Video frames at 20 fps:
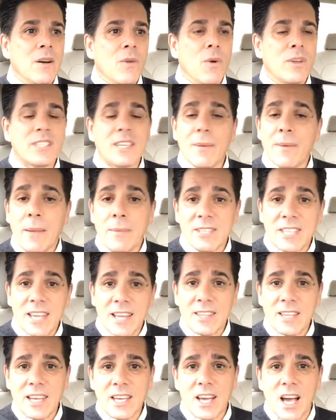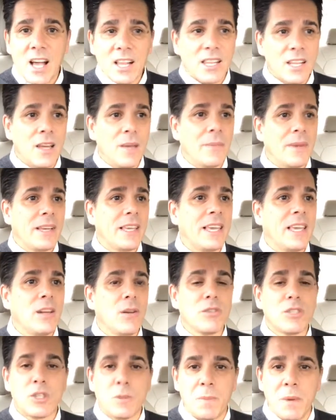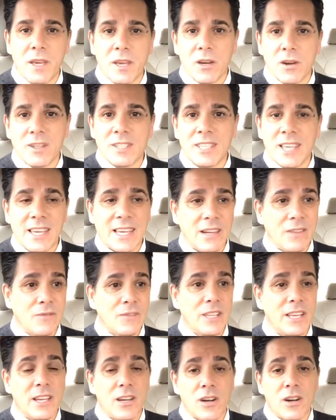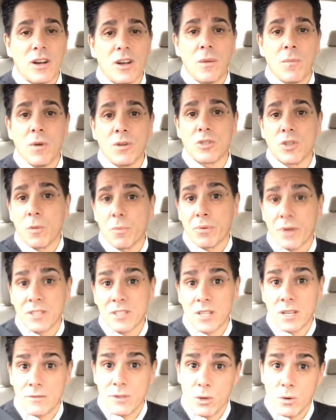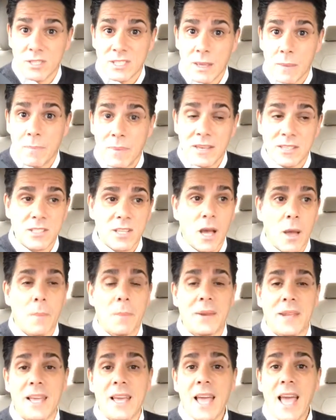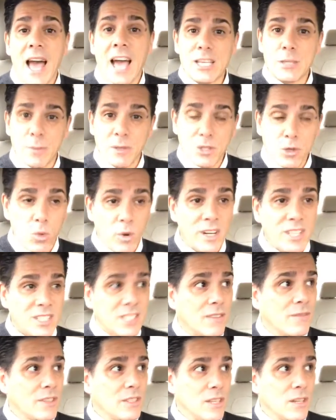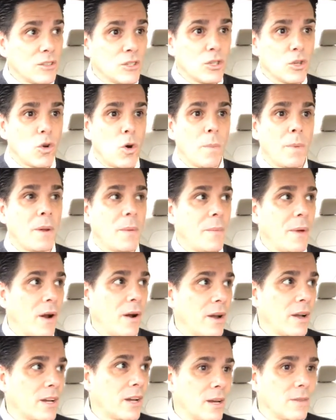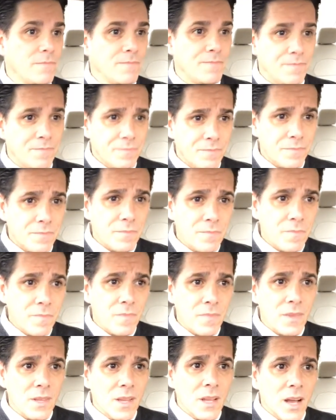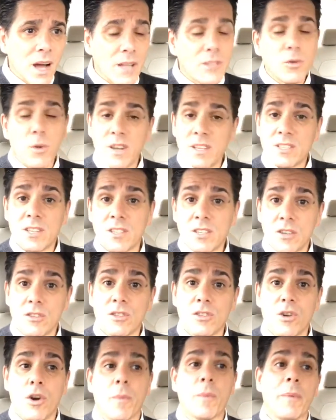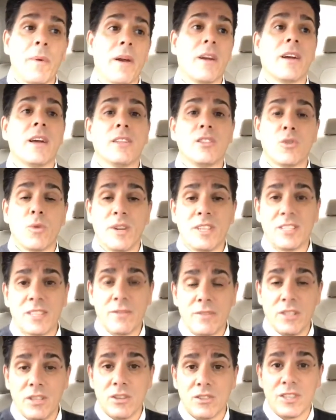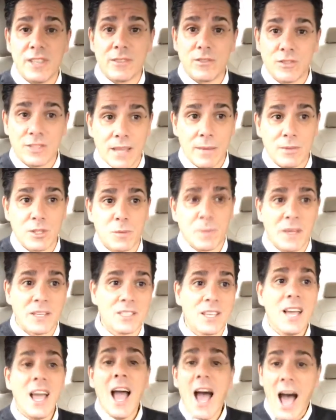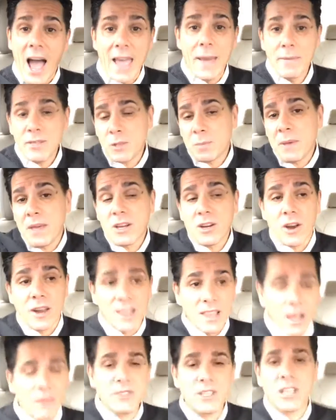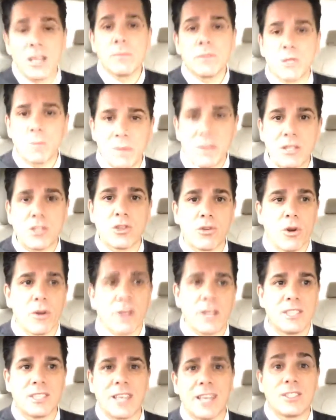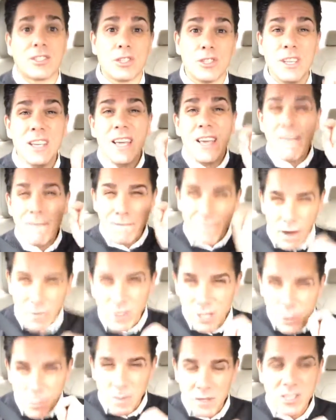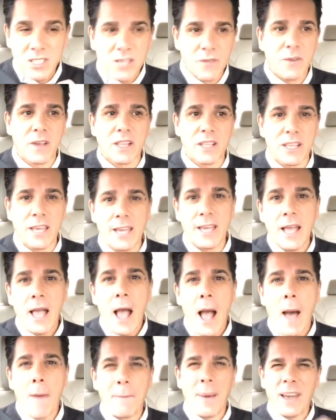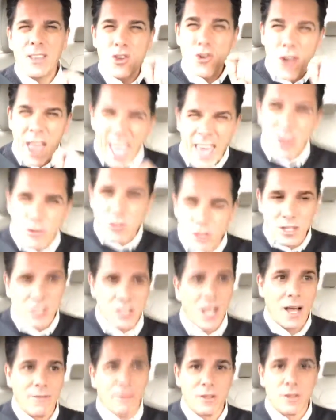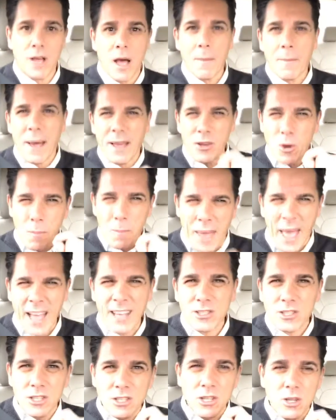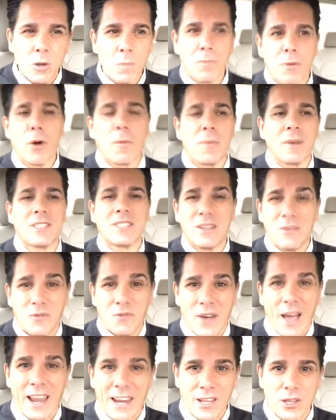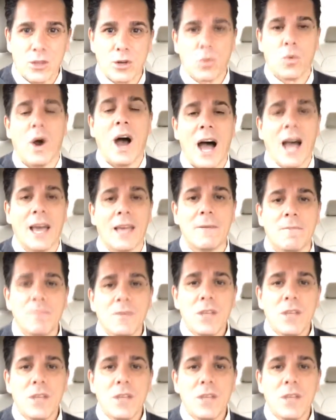Once again, my name is Anthony Conklin. I'm a keynote speaker, executive leader. I'm also president of a USA-based company. I spent 27 years in corporate America, 26 years in corporate America, and 27 years in the entertainment space. I am a speaker. I'd love to come speak to your organization very specifically about your energy level, about your passion and your purpose, and finding your why.